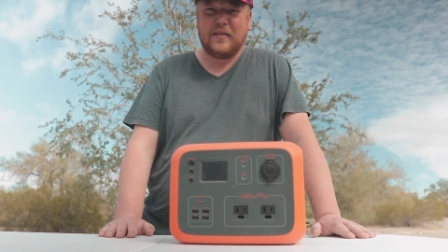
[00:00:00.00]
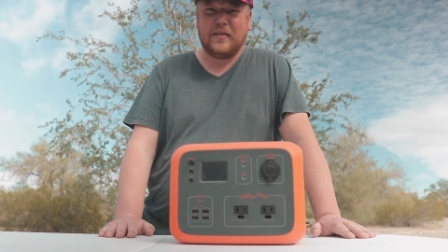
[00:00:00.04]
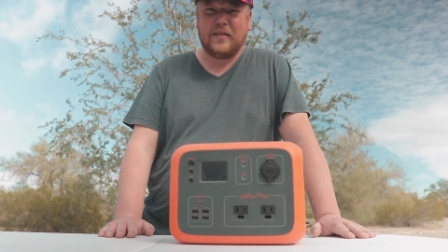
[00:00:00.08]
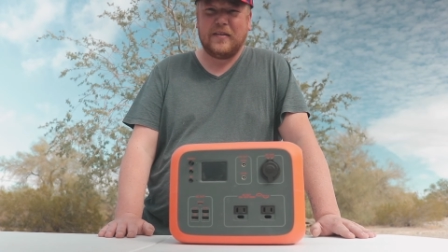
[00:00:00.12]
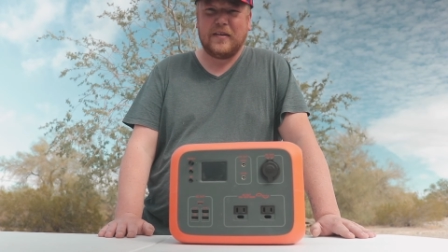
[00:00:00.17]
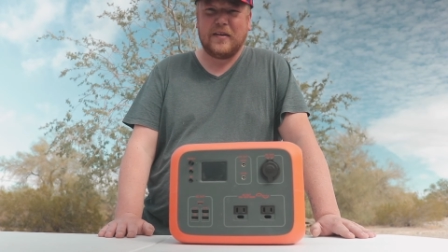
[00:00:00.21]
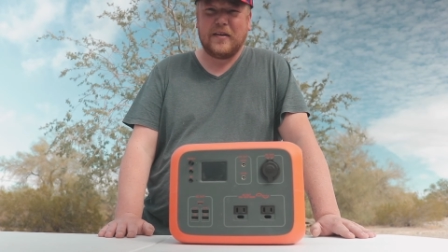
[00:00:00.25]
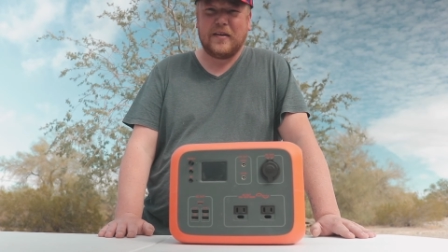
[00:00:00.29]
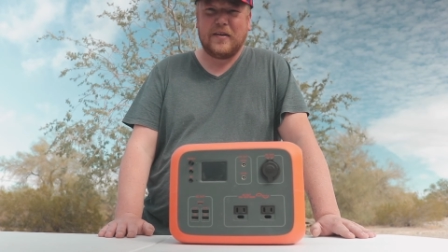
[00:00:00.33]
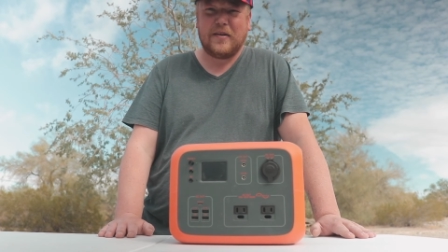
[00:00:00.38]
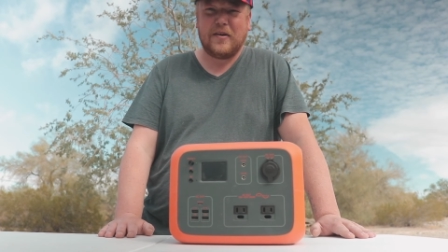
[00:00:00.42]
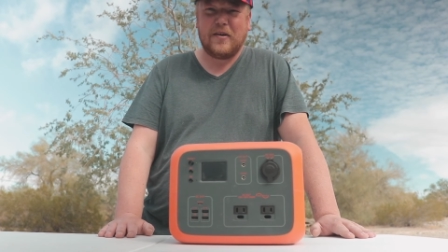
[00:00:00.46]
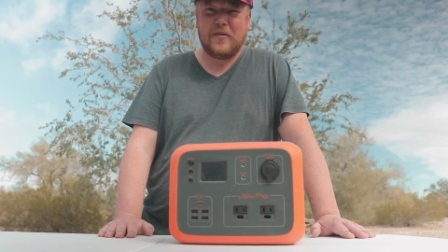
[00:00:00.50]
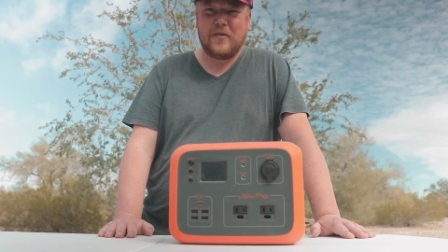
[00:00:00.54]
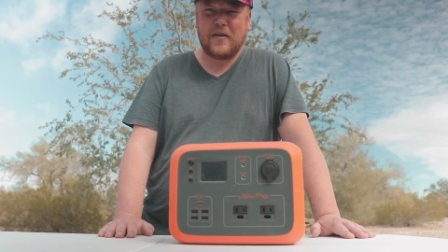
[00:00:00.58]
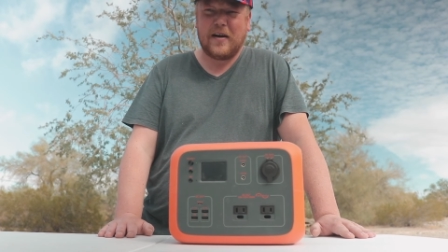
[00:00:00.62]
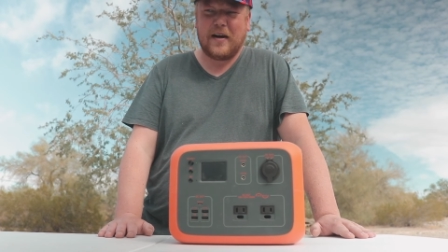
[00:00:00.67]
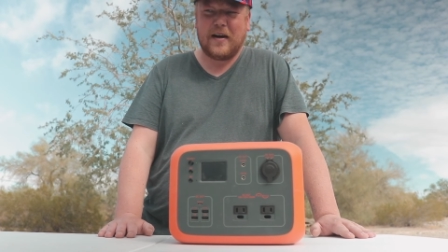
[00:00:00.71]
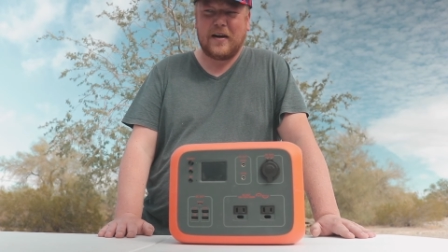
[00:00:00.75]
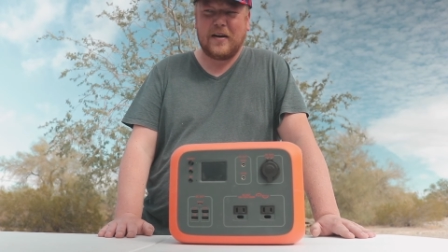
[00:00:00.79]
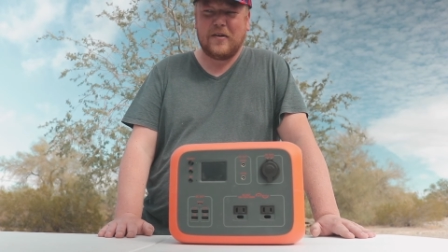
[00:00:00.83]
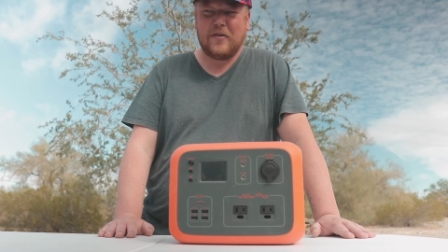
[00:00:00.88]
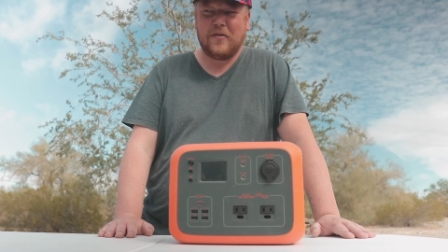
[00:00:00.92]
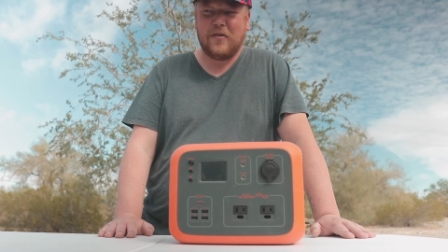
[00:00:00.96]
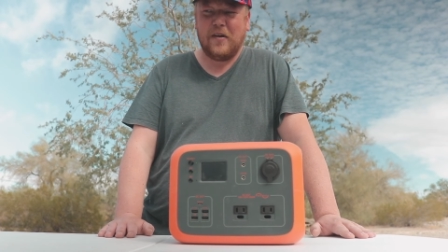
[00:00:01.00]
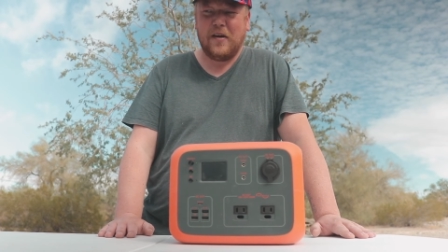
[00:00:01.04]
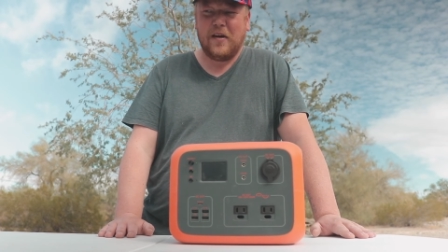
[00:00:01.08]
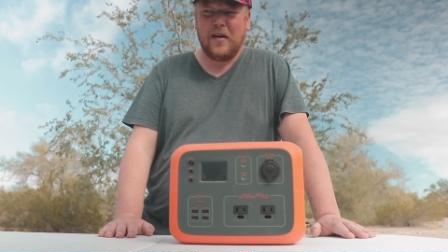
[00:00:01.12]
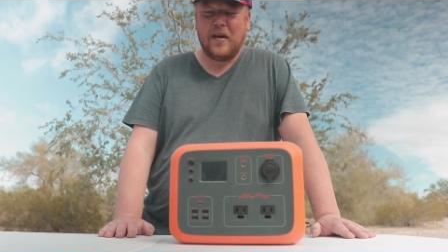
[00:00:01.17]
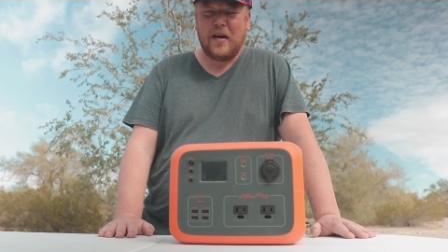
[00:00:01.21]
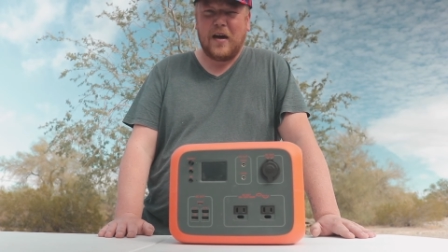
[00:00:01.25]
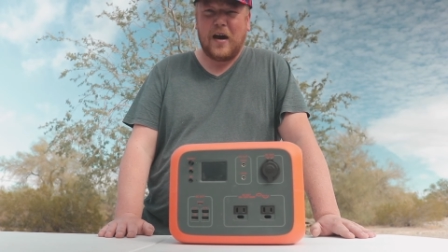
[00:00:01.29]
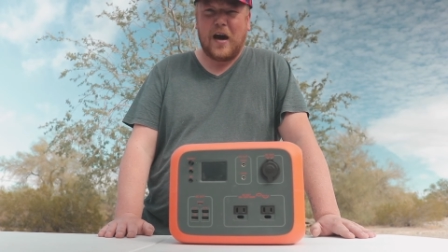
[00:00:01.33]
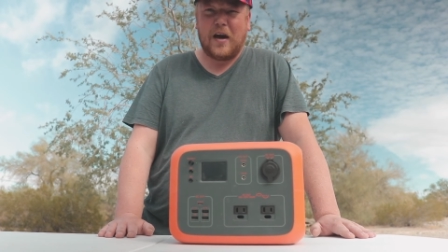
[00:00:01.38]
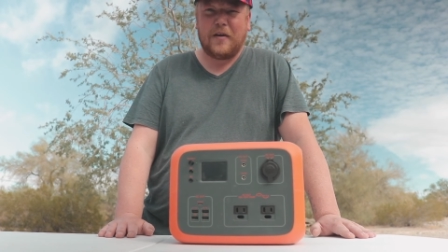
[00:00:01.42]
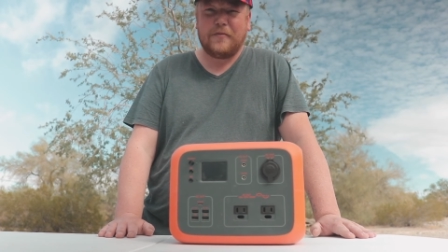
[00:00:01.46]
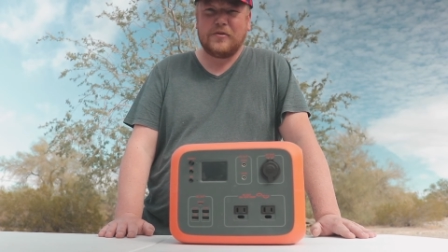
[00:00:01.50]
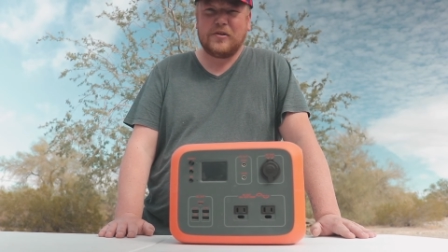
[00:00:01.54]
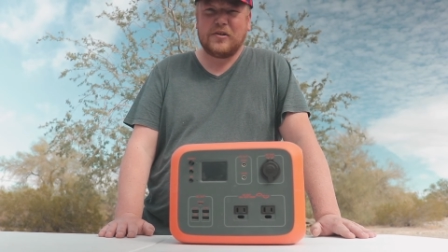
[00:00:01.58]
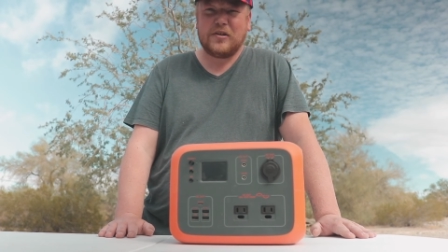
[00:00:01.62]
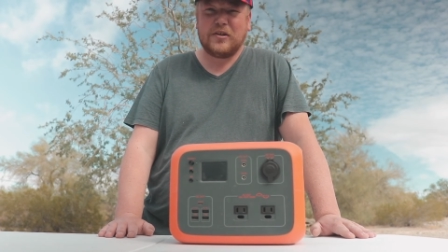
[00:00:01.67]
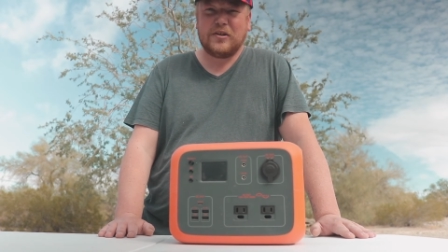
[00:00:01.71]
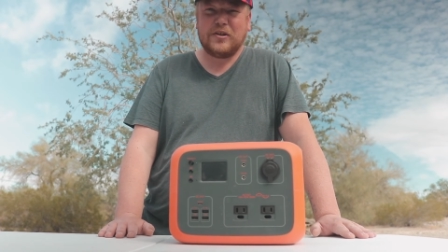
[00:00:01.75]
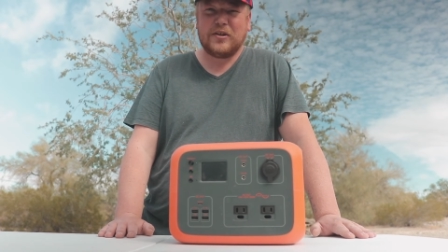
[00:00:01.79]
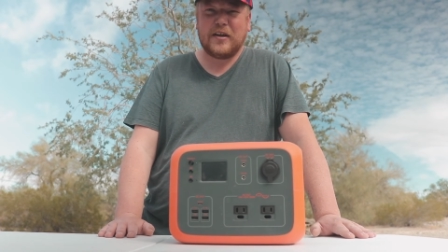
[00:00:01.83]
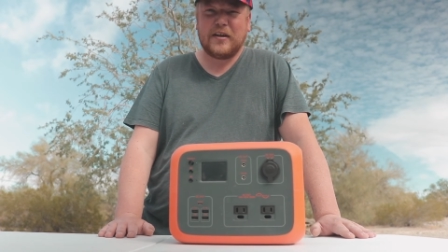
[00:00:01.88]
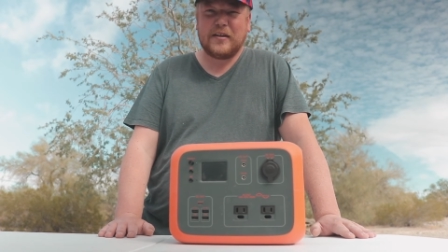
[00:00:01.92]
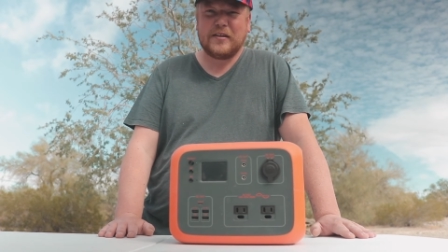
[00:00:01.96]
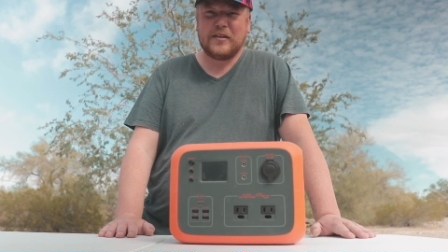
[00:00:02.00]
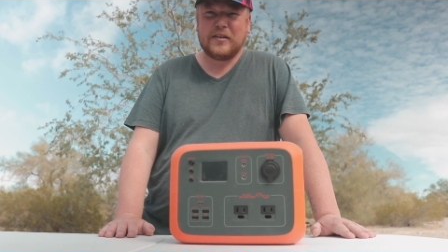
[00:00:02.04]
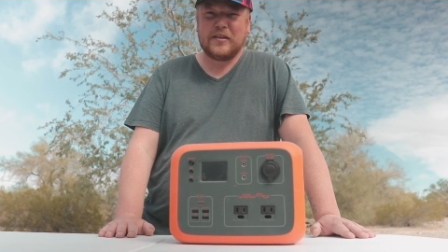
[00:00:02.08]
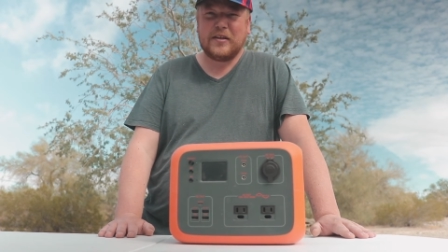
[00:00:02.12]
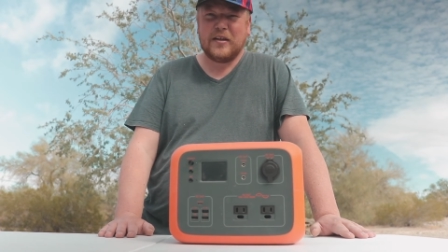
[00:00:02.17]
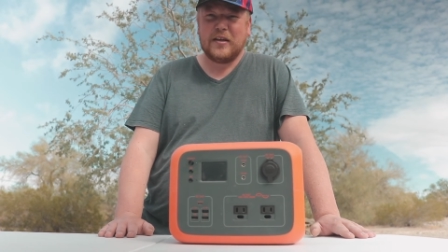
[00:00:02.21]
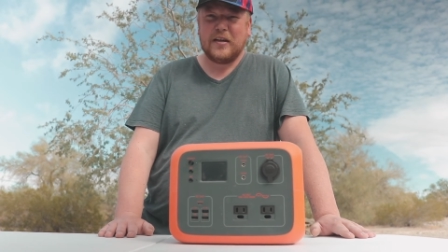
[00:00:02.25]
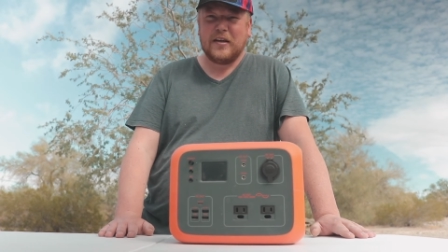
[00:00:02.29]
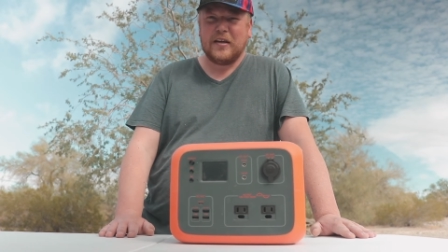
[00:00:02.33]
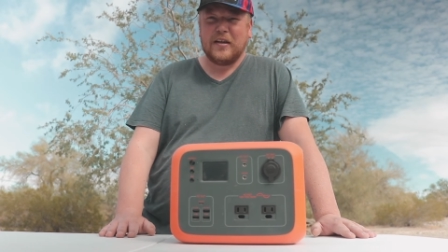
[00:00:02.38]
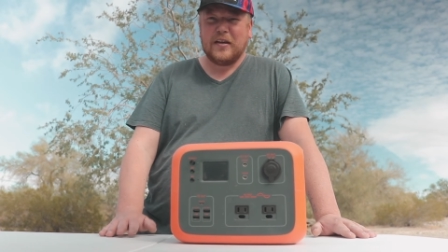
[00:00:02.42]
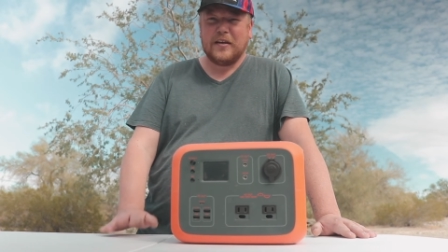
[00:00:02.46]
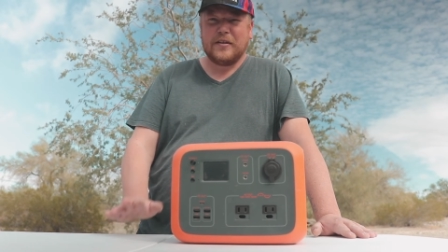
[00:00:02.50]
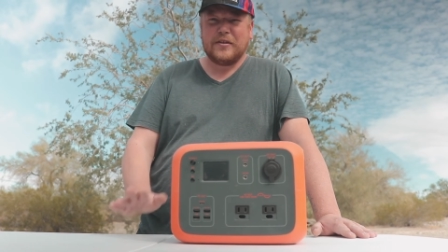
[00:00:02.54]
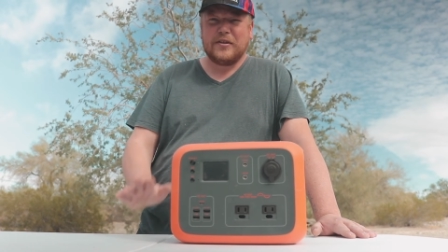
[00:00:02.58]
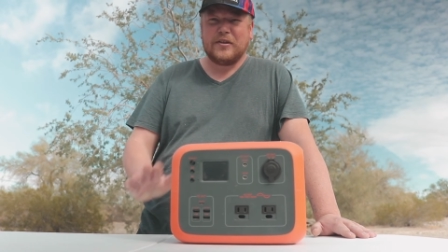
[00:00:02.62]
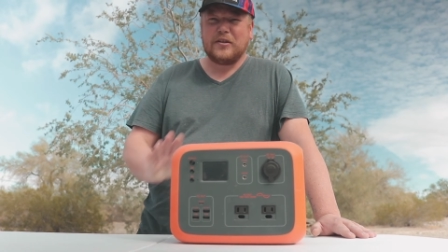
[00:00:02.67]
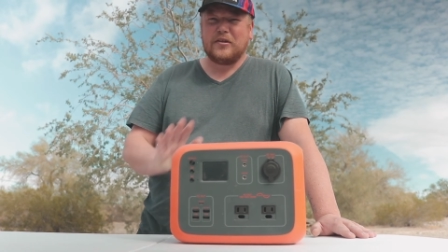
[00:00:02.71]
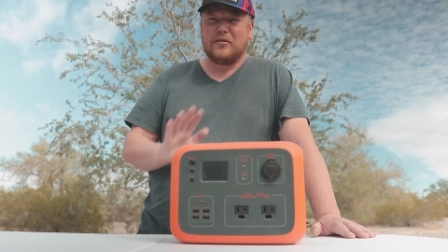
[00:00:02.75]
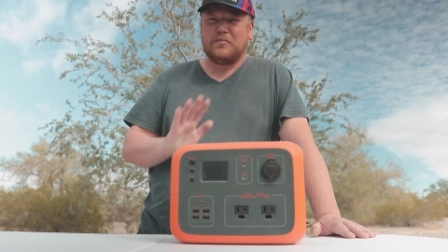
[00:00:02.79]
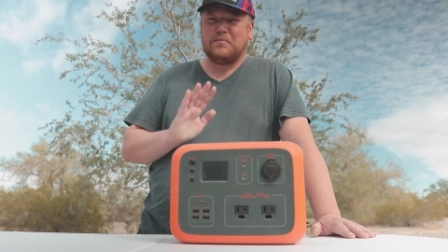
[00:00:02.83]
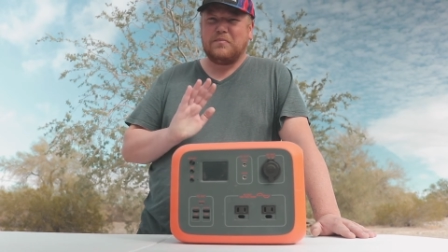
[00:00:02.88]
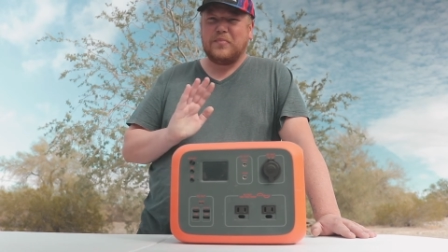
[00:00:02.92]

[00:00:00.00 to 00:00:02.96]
the know-how, I would suggest just